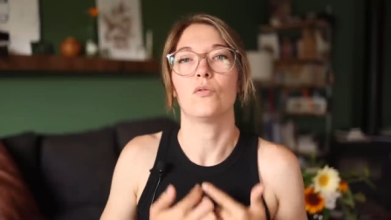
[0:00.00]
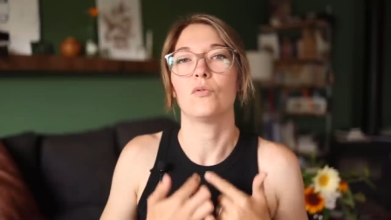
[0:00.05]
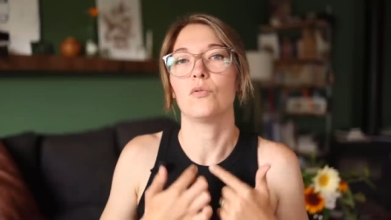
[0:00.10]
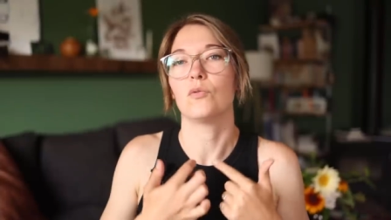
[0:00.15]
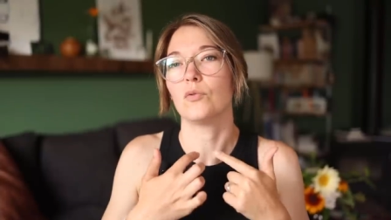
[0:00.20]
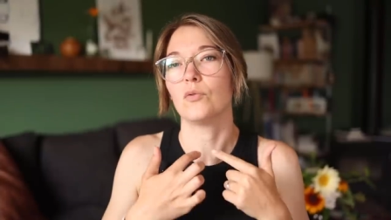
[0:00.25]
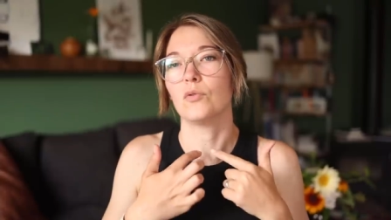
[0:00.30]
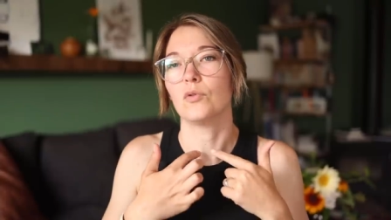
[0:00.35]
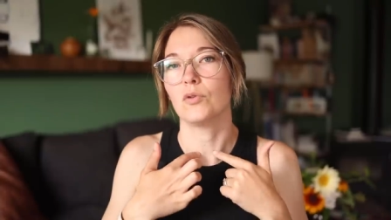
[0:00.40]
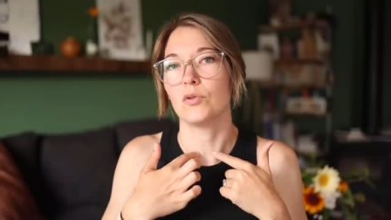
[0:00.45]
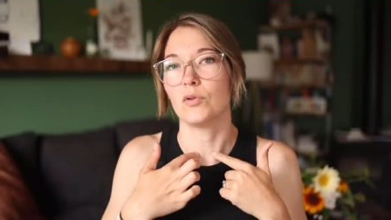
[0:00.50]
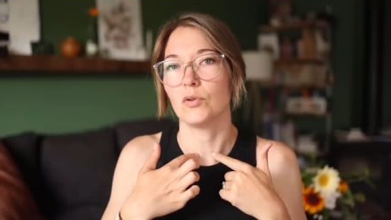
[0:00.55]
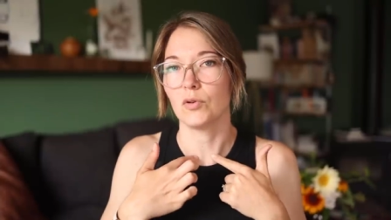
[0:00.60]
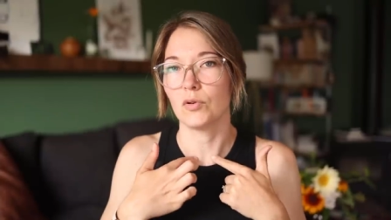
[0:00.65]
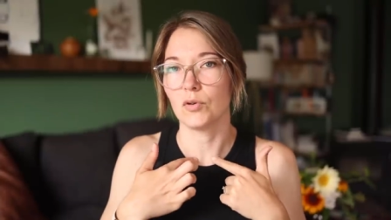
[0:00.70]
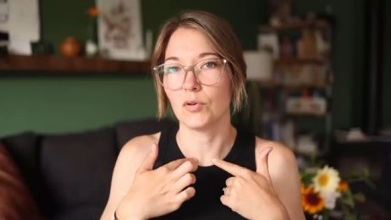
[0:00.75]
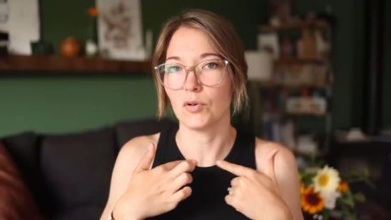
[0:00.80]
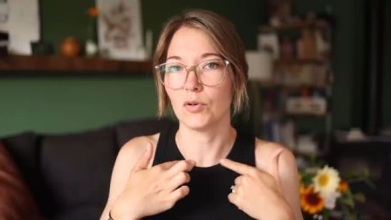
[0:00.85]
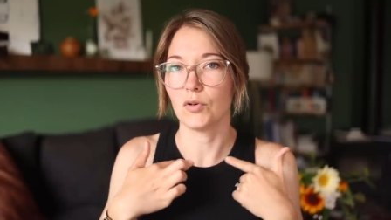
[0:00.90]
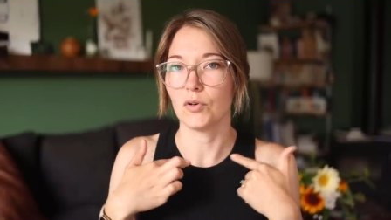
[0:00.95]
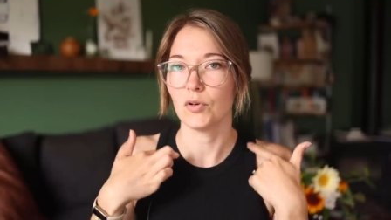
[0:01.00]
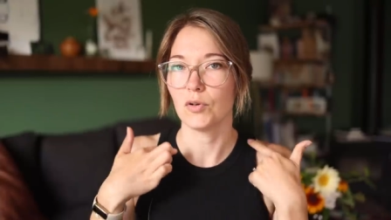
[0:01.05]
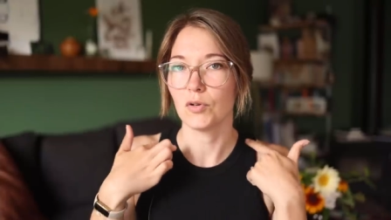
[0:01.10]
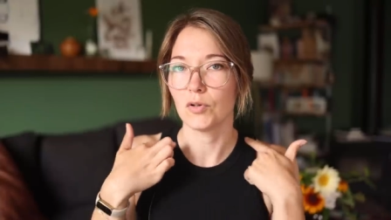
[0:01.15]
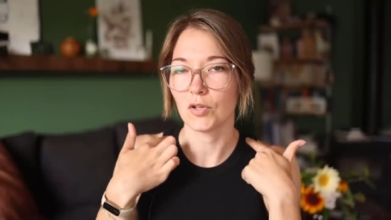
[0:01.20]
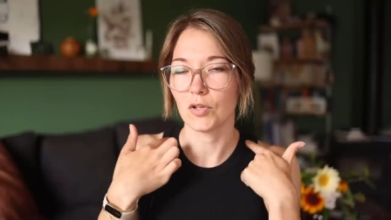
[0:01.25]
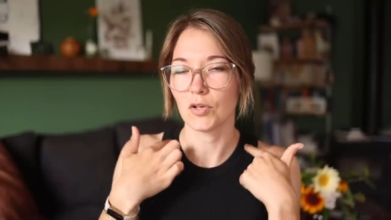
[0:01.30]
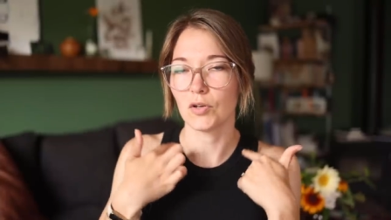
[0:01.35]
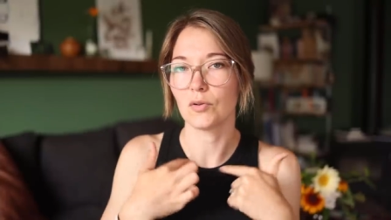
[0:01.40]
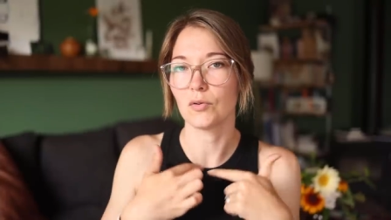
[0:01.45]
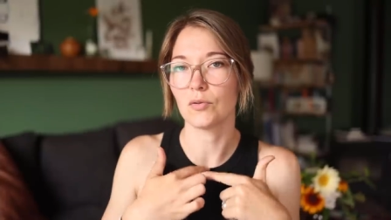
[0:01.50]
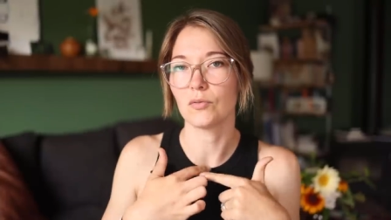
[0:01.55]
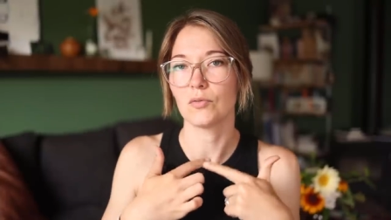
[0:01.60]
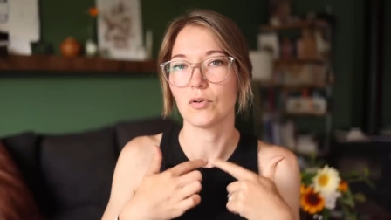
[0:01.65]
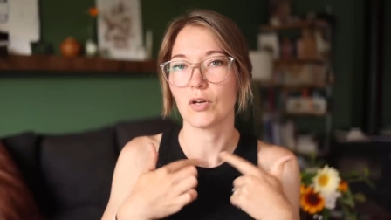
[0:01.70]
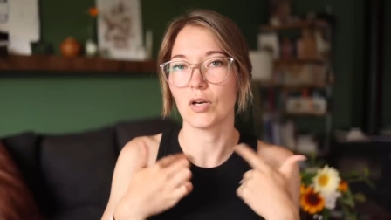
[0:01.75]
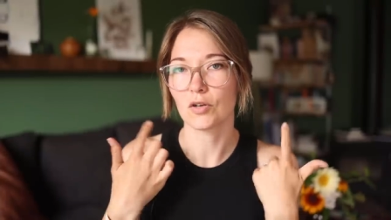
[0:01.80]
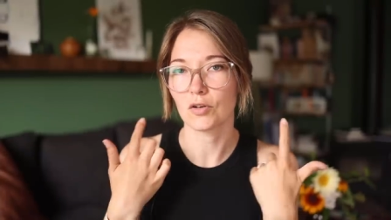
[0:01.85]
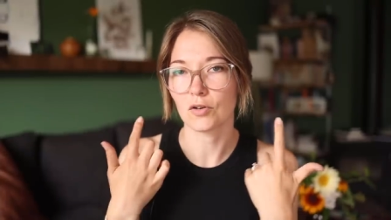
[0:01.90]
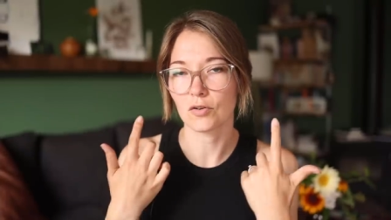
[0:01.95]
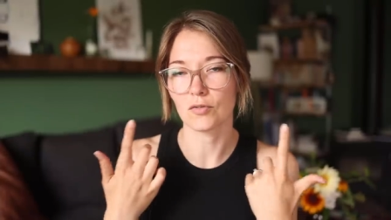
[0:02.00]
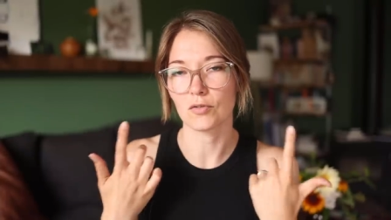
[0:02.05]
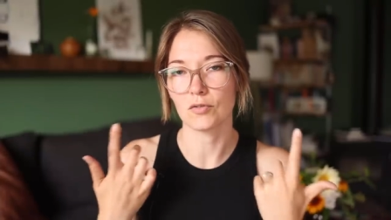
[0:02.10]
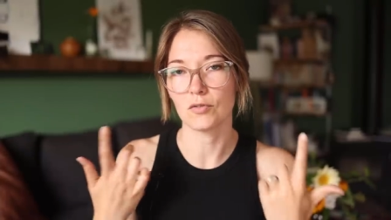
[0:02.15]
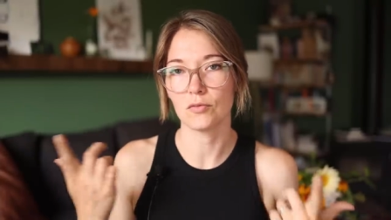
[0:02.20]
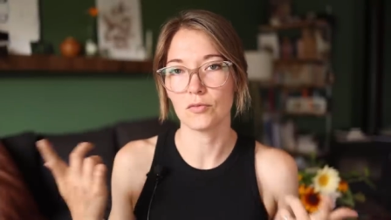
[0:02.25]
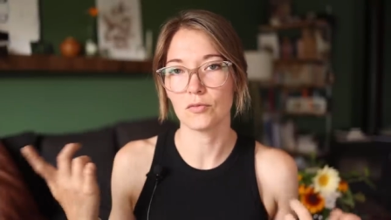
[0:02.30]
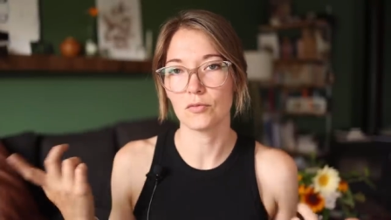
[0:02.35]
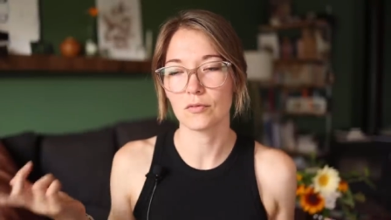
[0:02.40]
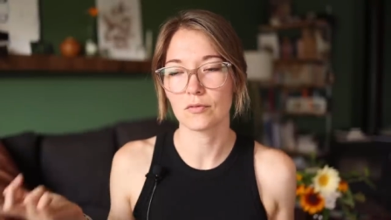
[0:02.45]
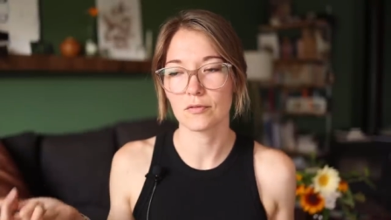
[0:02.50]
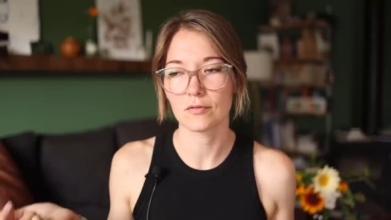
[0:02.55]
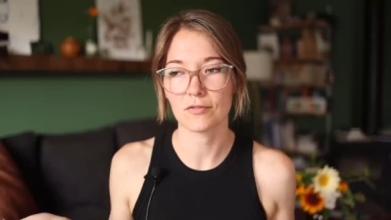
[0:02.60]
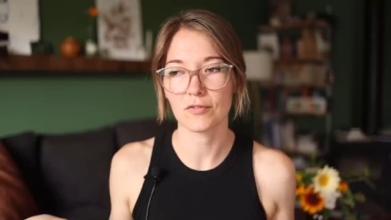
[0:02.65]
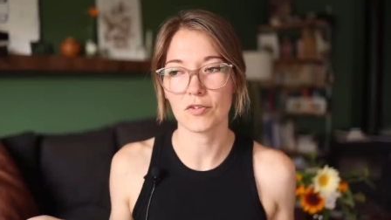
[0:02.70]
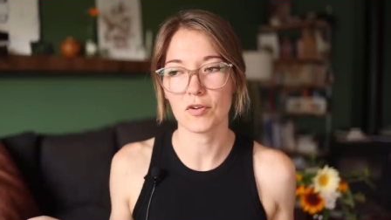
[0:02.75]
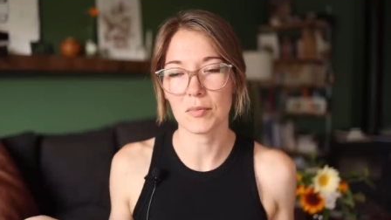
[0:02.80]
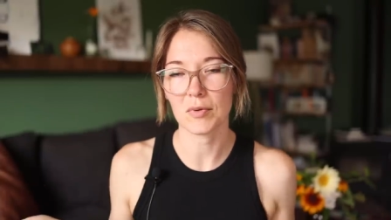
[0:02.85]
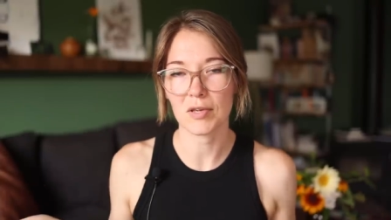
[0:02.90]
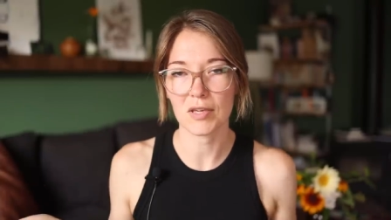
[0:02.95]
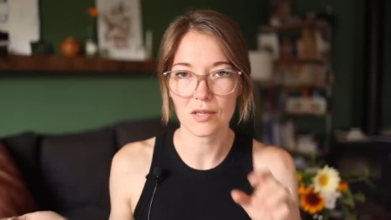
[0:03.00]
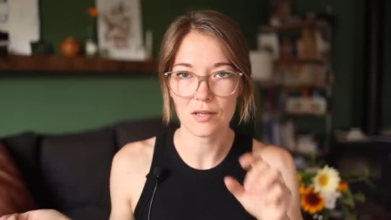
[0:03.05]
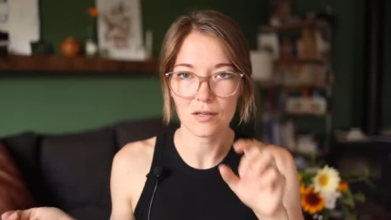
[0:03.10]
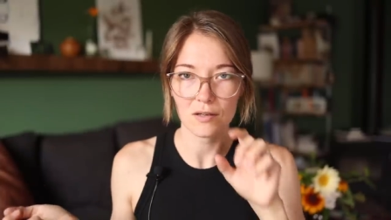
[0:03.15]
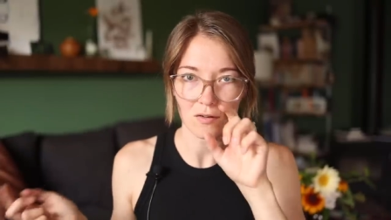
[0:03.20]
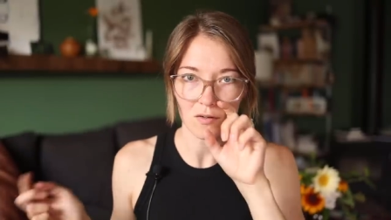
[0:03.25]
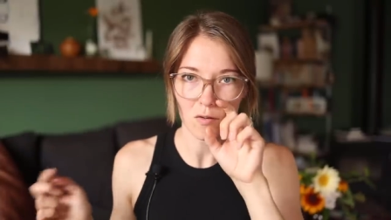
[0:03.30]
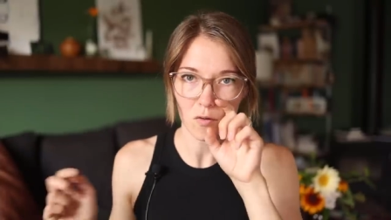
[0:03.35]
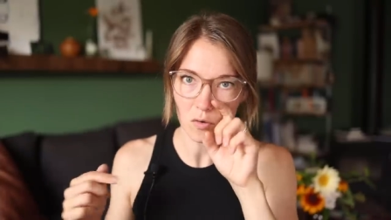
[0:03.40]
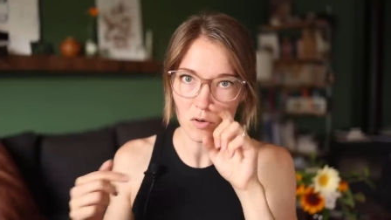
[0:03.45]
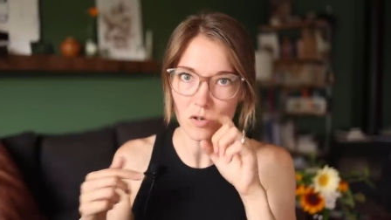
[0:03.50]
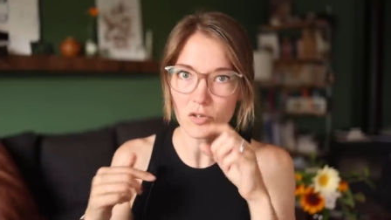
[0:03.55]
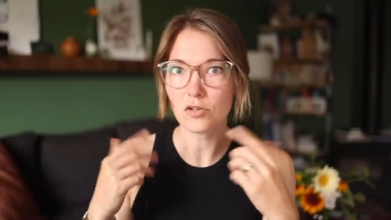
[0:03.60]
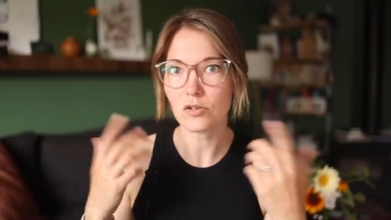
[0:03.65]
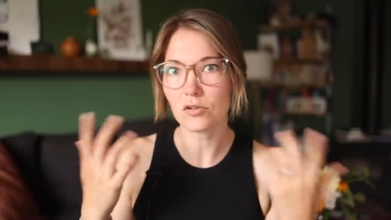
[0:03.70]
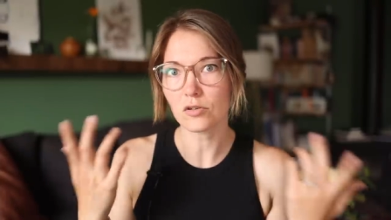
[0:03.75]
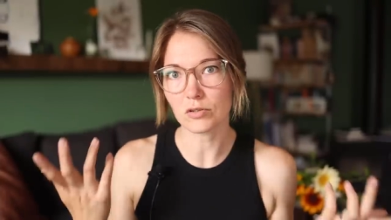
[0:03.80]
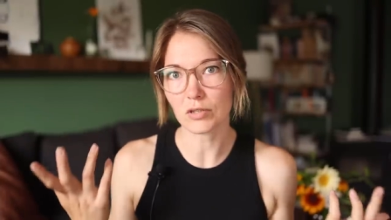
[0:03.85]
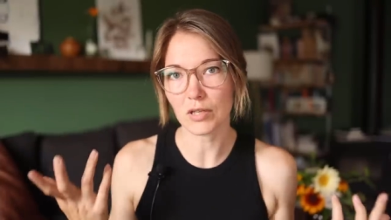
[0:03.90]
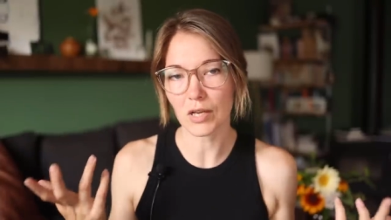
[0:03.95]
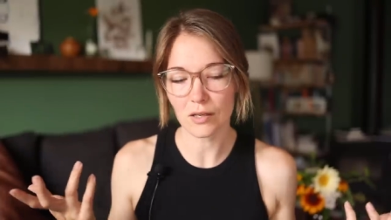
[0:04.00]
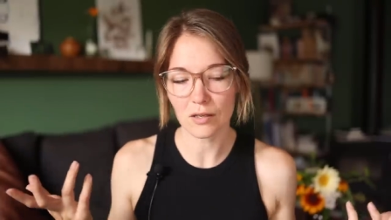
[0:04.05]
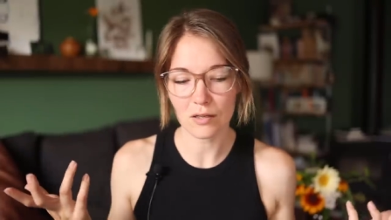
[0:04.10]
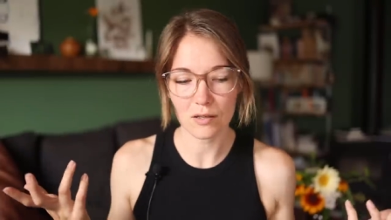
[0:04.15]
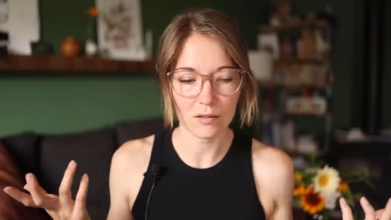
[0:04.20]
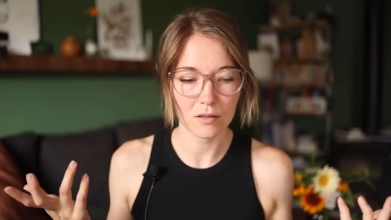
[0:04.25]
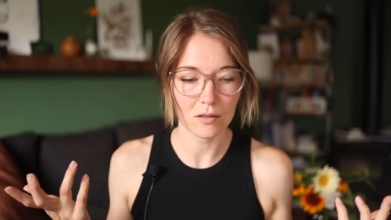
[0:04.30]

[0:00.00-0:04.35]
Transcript: or, you know, a crew for me or a turtleneck.